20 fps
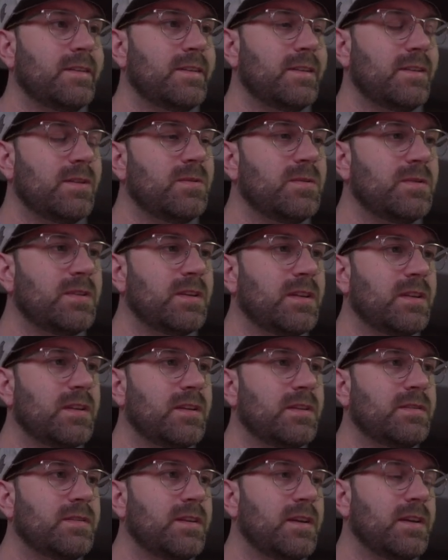using
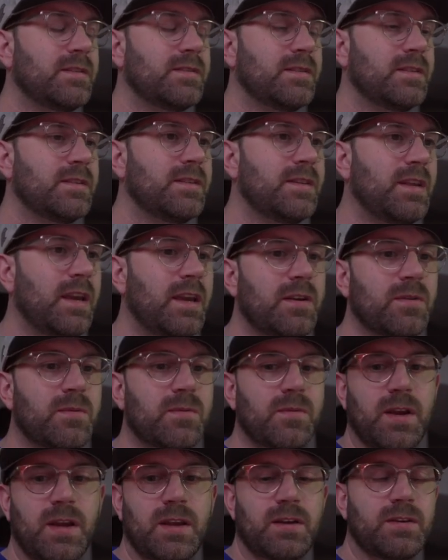this as a data
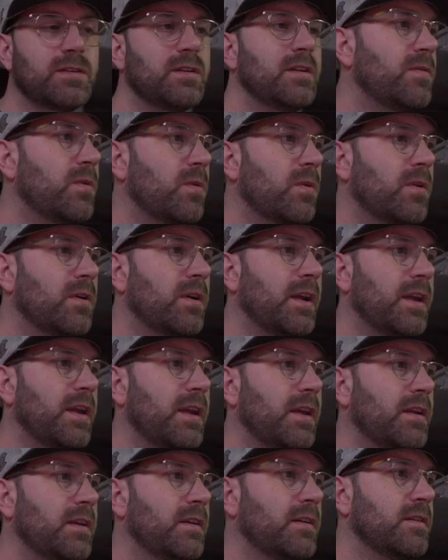range for
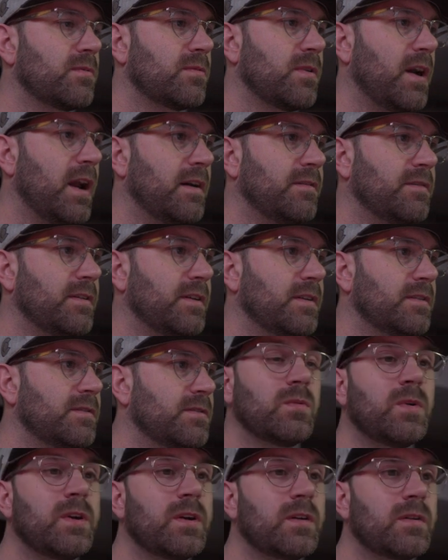a graphic.
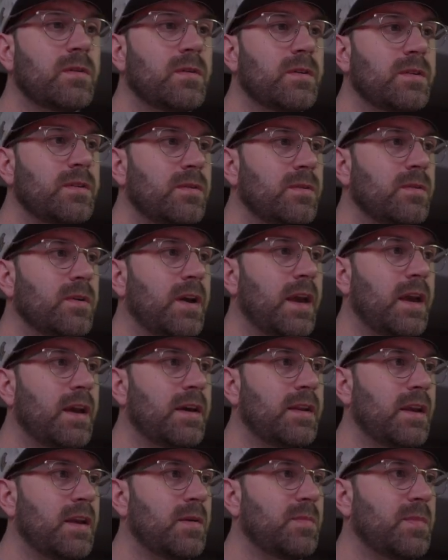So we are going to
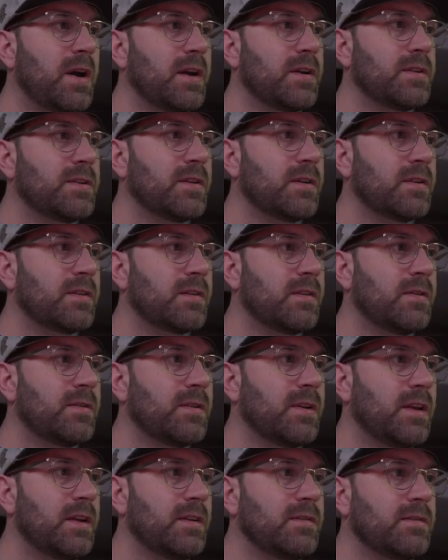add a pie chart. Go
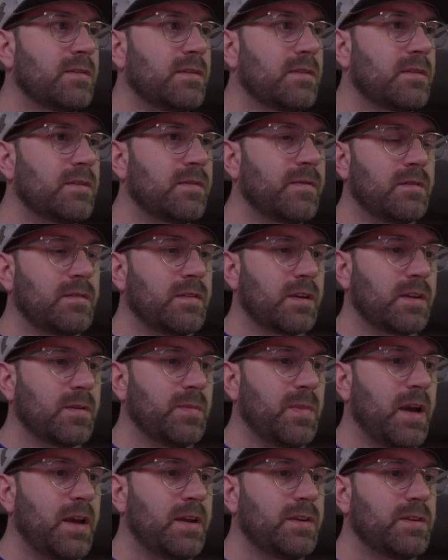to Insert,
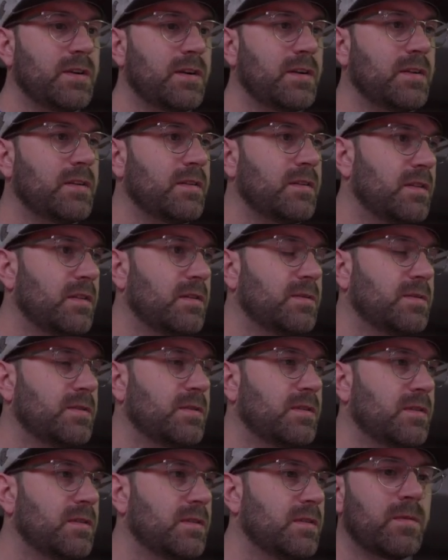select Pie Chart,
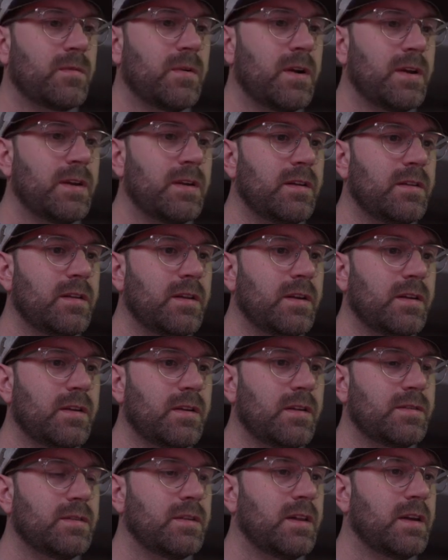Closer, right
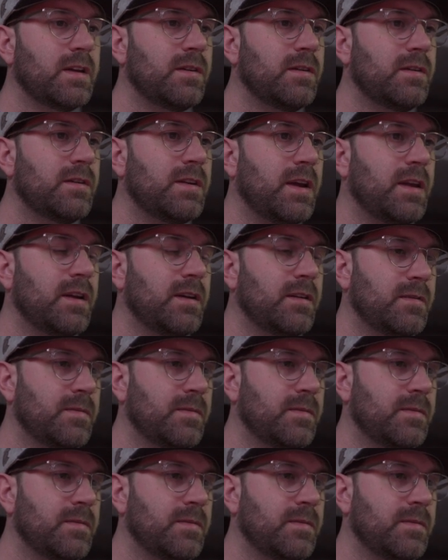click, select your data.